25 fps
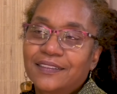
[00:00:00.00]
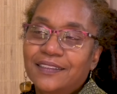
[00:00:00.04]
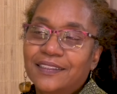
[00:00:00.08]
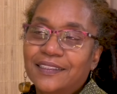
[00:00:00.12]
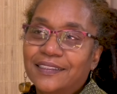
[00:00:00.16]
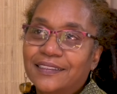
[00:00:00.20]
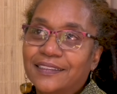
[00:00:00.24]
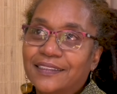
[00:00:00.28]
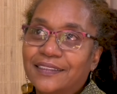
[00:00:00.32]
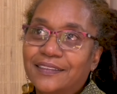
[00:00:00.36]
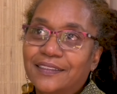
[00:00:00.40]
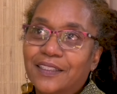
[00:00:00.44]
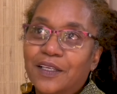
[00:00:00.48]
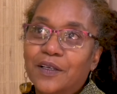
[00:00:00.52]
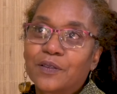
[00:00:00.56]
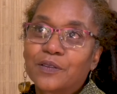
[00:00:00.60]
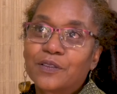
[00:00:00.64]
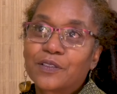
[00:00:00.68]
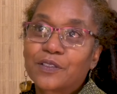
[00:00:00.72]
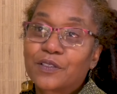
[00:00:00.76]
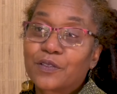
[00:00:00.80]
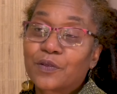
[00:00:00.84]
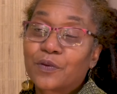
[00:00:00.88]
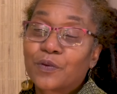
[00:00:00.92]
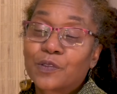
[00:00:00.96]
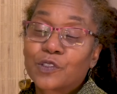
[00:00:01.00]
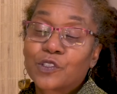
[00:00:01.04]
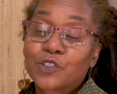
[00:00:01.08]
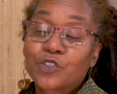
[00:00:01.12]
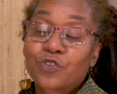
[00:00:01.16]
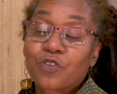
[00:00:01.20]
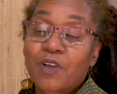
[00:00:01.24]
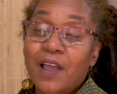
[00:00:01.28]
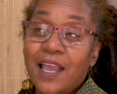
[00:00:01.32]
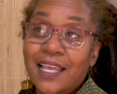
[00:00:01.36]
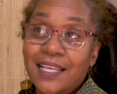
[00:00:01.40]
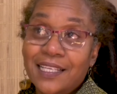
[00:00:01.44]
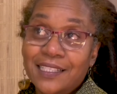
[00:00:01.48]
It sounds so
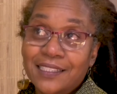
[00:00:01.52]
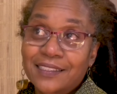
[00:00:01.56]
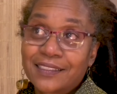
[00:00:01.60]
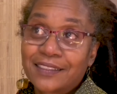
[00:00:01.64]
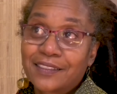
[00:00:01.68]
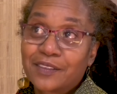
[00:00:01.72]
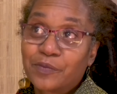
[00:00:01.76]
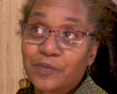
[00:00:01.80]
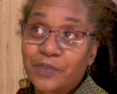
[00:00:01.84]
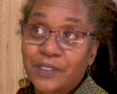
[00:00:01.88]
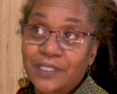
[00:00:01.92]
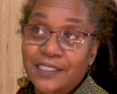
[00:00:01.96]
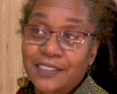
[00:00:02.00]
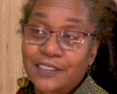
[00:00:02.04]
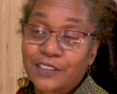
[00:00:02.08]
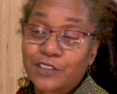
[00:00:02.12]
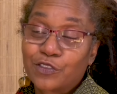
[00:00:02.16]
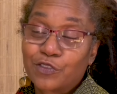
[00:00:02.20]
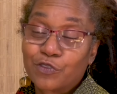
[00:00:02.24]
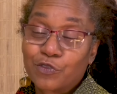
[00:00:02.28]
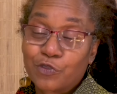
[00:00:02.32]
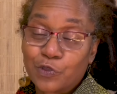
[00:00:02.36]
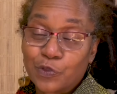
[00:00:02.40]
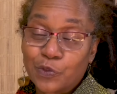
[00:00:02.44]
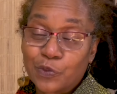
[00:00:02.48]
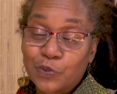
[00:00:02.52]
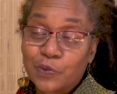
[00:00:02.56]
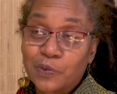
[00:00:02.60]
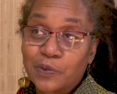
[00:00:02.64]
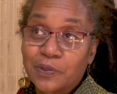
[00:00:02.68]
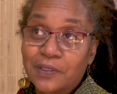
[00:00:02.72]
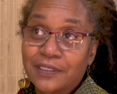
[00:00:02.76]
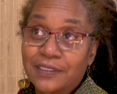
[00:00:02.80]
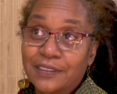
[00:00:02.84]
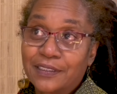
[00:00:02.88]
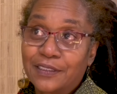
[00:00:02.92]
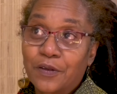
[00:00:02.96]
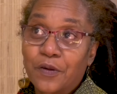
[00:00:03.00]
trite, but it's
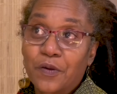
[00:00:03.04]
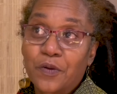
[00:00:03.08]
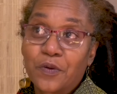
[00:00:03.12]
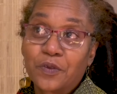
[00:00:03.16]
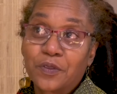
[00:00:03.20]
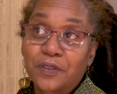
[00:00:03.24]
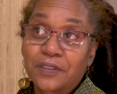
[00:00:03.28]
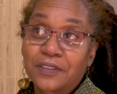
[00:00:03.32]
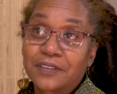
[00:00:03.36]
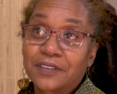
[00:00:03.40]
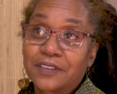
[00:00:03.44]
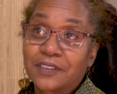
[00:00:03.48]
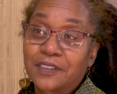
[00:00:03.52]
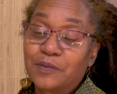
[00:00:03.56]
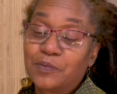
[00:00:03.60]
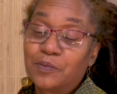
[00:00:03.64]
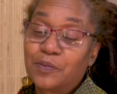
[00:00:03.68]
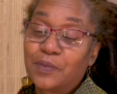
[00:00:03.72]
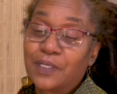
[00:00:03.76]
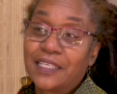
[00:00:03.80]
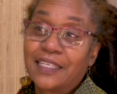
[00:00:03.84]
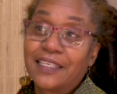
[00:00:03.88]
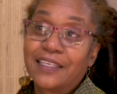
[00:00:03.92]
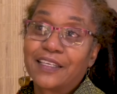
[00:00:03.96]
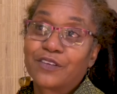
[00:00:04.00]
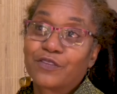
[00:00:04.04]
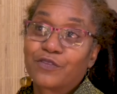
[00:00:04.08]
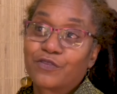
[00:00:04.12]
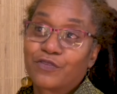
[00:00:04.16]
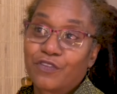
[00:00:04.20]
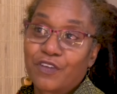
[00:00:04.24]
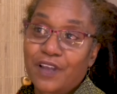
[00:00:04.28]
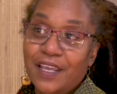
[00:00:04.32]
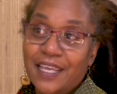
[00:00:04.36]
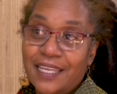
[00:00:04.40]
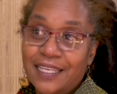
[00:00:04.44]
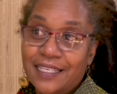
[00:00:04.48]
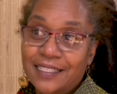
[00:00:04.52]
true. Don't be
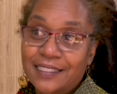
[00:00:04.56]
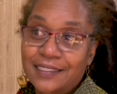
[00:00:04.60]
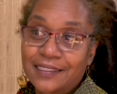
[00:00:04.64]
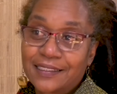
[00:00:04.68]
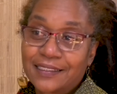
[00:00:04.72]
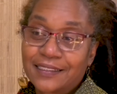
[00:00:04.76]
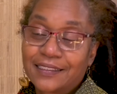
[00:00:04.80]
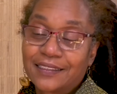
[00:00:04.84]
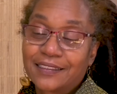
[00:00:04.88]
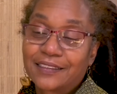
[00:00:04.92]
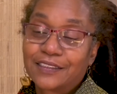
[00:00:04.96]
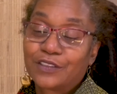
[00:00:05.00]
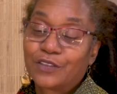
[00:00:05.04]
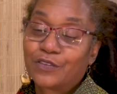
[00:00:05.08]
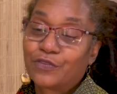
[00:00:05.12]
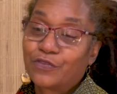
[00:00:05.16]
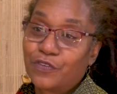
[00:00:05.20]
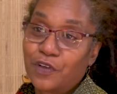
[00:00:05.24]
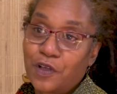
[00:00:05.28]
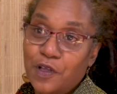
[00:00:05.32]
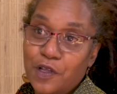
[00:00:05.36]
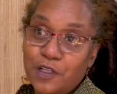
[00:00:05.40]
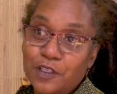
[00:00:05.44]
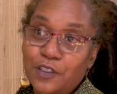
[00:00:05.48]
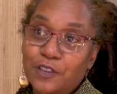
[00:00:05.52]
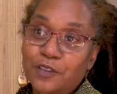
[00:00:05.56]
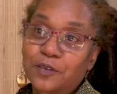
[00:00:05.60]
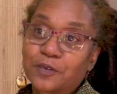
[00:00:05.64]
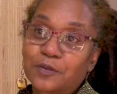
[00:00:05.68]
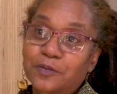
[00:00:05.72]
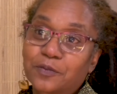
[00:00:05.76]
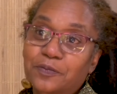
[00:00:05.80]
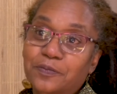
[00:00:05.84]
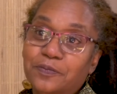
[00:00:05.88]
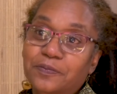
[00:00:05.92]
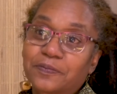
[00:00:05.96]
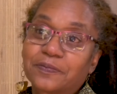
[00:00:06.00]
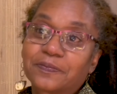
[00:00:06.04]
afraid to fall.
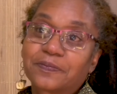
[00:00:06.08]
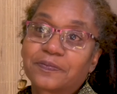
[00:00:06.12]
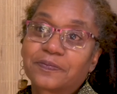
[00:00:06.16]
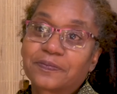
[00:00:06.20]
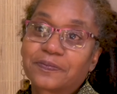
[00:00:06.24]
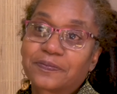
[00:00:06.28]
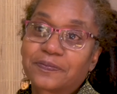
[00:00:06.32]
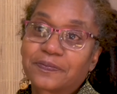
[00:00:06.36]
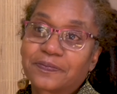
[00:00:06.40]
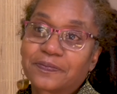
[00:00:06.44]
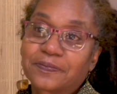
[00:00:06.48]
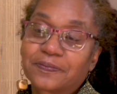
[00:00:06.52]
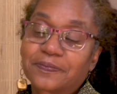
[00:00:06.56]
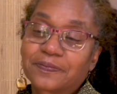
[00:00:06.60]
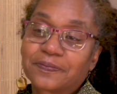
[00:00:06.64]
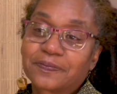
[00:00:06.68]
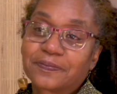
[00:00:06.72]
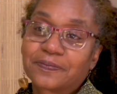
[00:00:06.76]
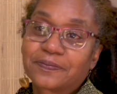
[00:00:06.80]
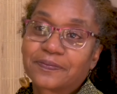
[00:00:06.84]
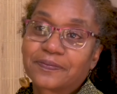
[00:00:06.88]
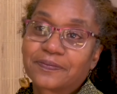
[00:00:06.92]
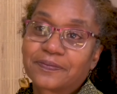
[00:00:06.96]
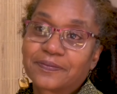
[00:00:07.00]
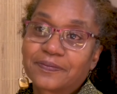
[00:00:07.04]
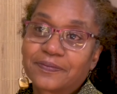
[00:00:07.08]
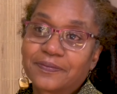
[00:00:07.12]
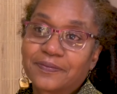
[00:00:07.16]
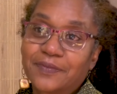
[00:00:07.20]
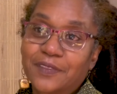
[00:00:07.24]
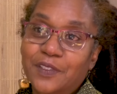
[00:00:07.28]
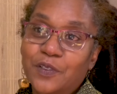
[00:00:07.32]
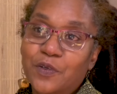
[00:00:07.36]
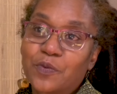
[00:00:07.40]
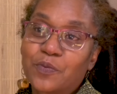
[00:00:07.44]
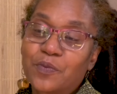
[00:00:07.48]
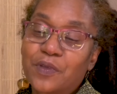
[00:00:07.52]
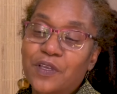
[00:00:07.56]

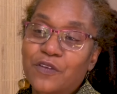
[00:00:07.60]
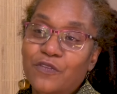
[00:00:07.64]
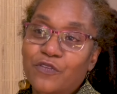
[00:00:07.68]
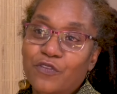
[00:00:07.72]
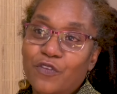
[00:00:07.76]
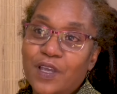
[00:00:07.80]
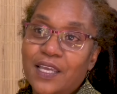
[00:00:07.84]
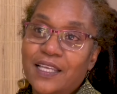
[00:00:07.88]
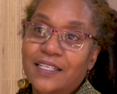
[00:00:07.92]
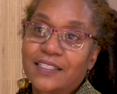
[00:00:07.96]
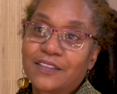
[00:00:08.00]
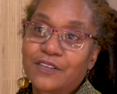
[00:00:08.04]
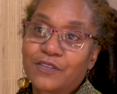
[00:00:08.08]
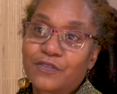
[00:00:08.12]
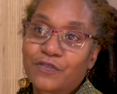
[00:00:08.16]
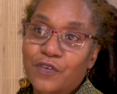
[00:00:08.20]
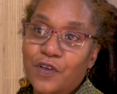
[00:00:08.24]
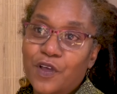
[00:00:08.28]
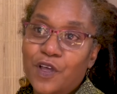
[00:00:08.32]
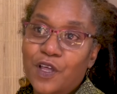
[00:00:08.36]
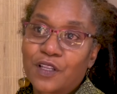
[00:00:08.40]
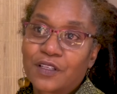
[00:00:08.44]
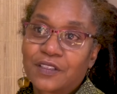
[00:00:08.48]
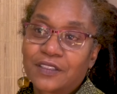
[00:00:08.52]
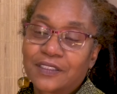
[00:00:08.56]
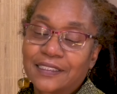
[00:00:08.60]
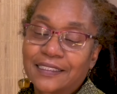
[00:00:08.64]
Don't be afraid to fall.